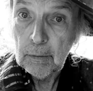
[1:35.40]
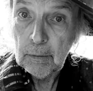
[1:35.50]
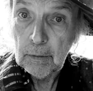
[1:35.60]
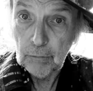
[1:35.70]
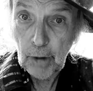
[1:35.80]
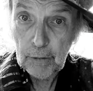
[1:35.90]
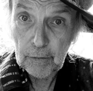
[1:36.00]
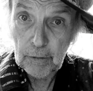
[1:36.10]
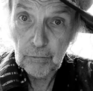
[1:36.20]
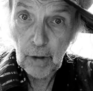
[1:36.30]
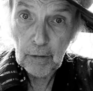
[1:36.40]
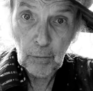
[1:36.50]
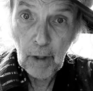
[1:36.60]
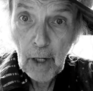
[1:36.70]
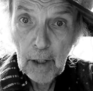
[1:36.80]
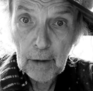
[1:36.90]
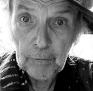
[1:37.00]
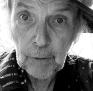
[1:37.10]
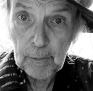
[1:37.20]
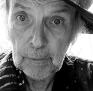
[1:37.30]
And rather than run away
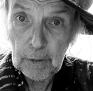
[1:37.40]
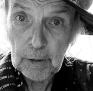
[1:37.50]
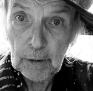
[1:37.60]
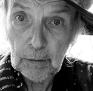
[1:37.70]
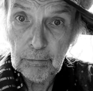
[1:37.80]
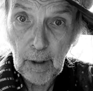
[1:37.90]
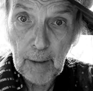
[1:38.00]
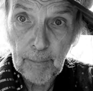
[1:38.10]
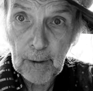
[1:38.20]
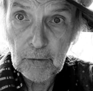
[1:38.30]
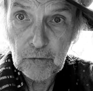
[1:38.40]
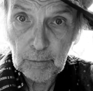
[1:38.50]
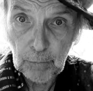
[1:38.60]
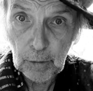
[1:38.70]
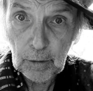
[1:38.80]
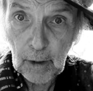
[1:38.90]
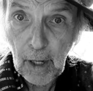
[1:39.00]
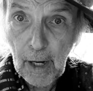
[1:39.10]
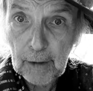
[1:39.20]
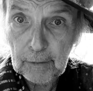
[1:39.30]
from the rampaging
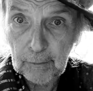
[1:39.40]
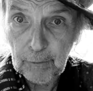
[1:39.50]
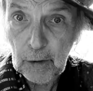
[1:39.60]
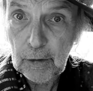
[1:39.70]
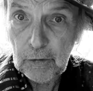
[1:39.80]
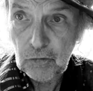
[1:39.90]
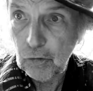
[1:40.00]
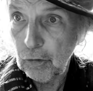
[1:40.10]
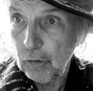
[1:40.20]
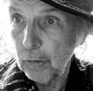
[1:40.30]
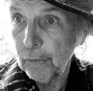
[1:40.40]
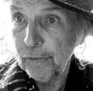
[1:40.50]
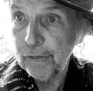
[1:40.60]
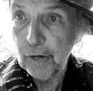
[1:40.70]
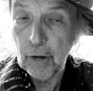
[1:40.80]
Boudillac, the village girls,